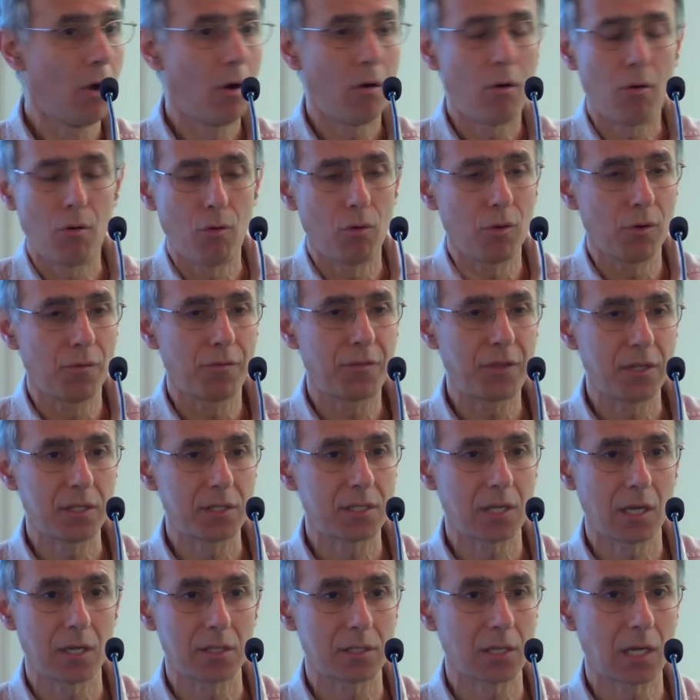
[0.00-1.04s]
All of these
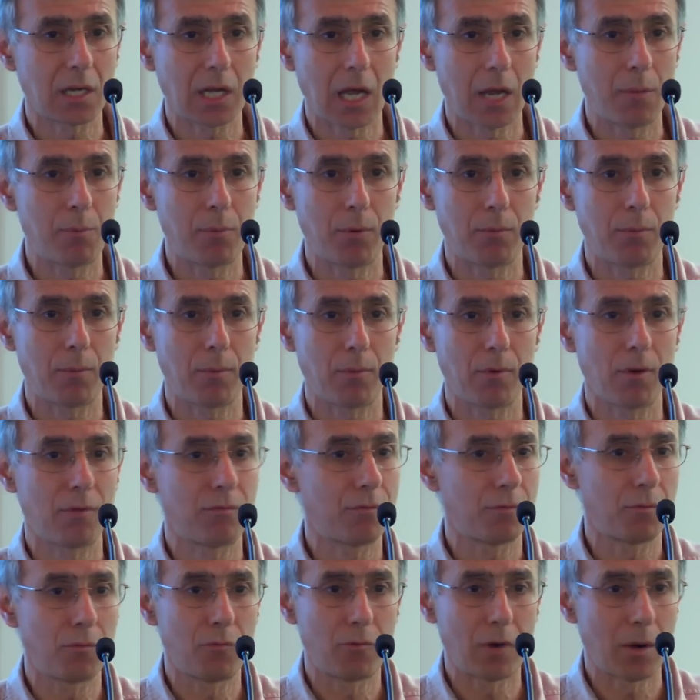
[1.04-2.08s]
things are capable of
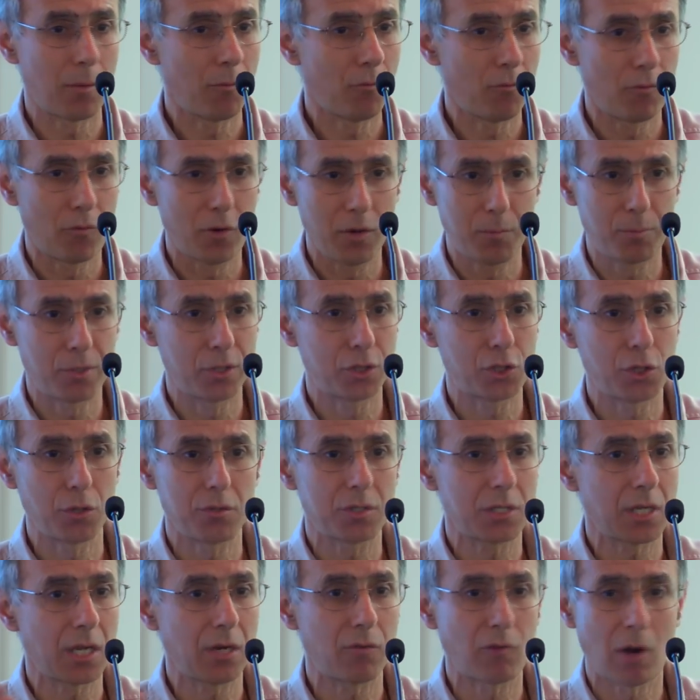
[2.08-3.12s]
reproducing,